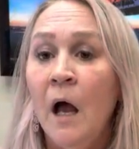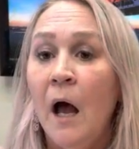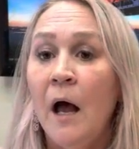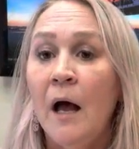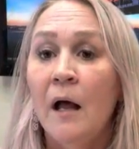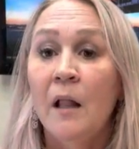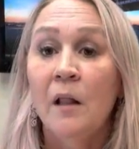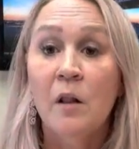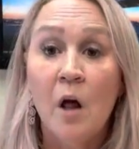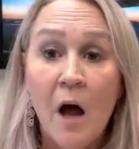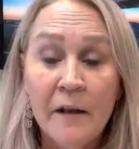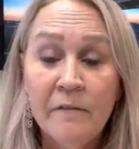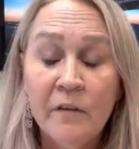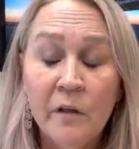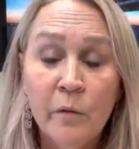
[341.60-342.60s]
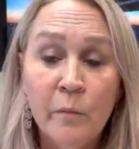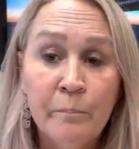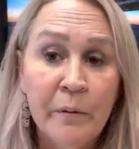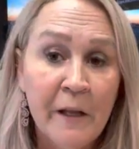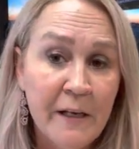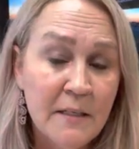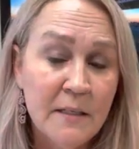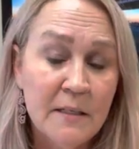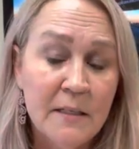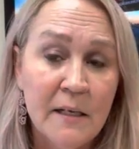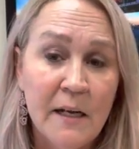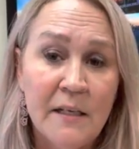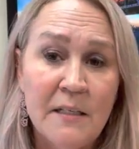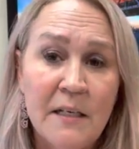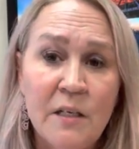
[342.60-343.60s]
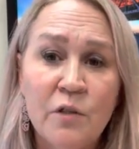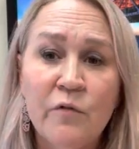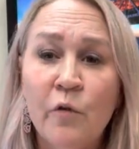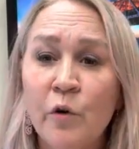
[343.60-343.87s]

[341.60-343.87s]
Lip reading: A lot of the places that I teach